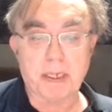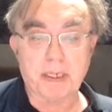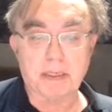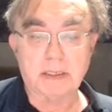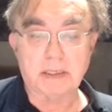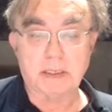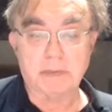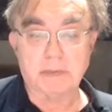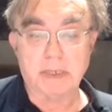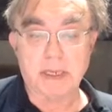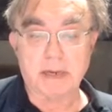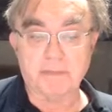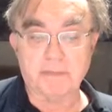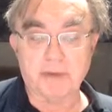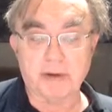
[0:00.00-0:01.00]
So we
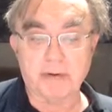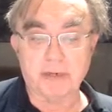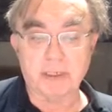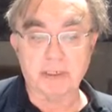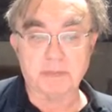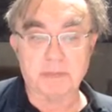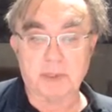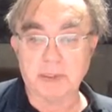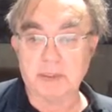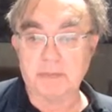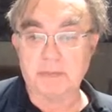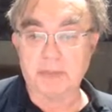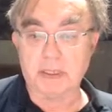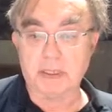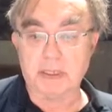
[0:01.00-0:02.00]
have various
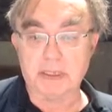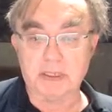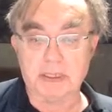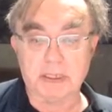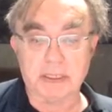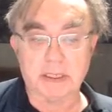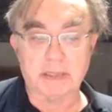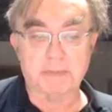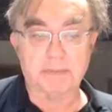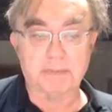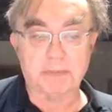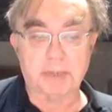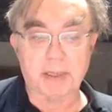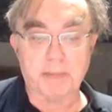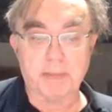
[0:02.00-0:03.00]
possibilities here.
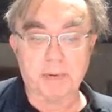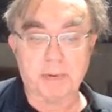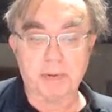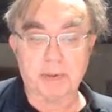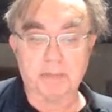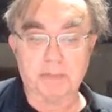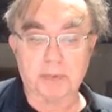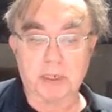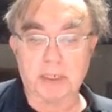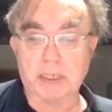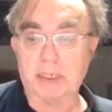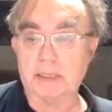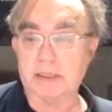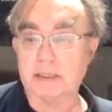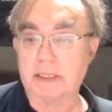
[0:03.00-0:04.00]
People to
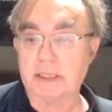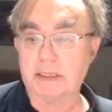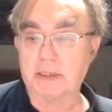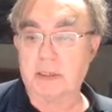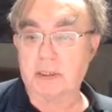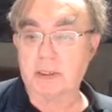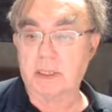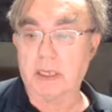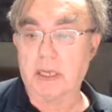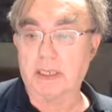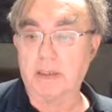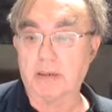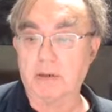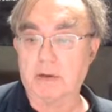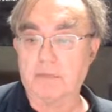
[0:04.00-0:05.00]
products, that's online
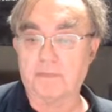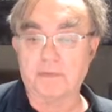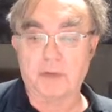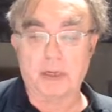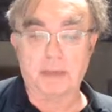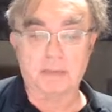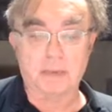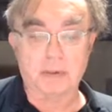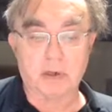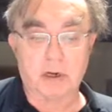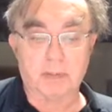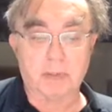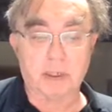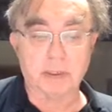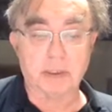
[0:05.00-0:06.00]
and offline
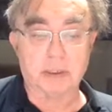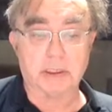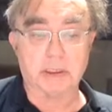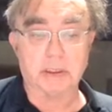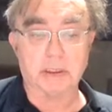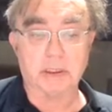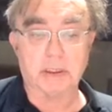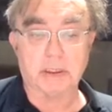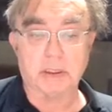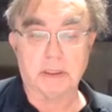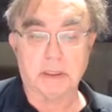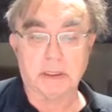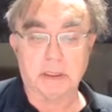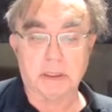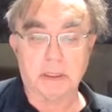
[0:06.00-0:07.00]
commerce.
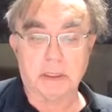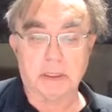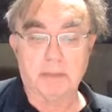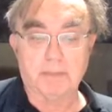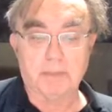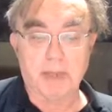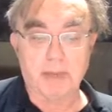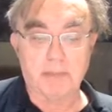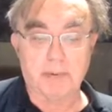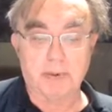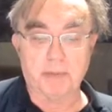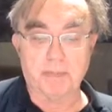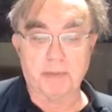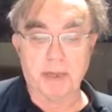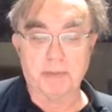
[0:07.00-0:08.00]
People
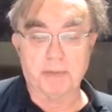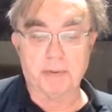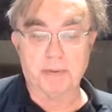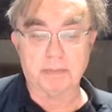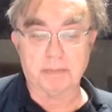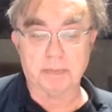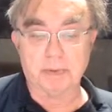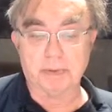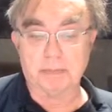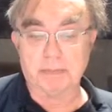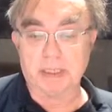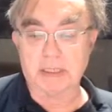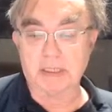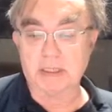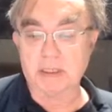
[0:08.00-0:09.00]
to people,
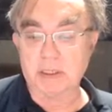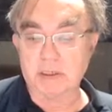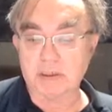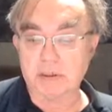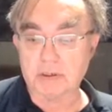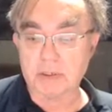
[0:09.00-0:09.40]
that's social